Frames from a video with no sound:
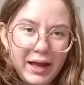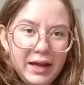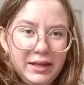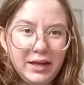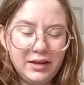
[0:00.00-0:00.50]

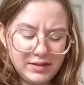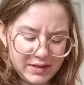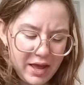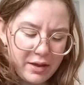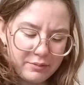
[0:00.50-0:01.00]
I guess
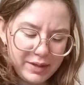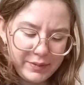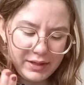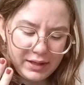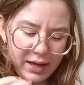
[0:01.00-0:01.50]

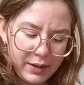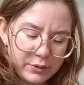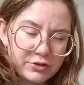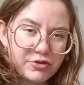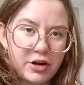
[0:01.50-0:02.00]
maybe I
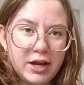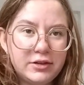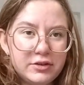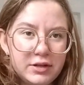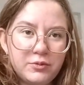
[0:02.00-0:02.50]
will try
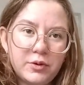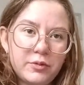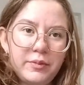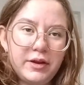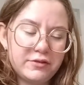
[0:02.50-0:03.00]
to knit one
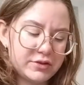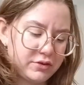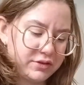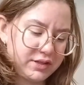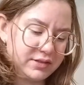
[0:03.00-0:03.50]
more pair of
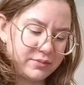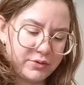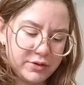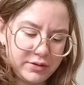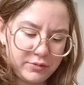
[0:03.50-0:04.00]
socks at some
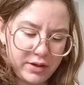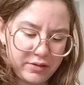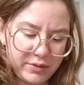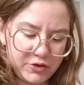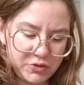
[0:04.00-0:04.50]
point with
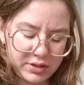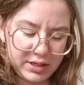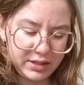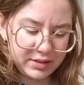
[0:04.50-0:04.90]
my short needles.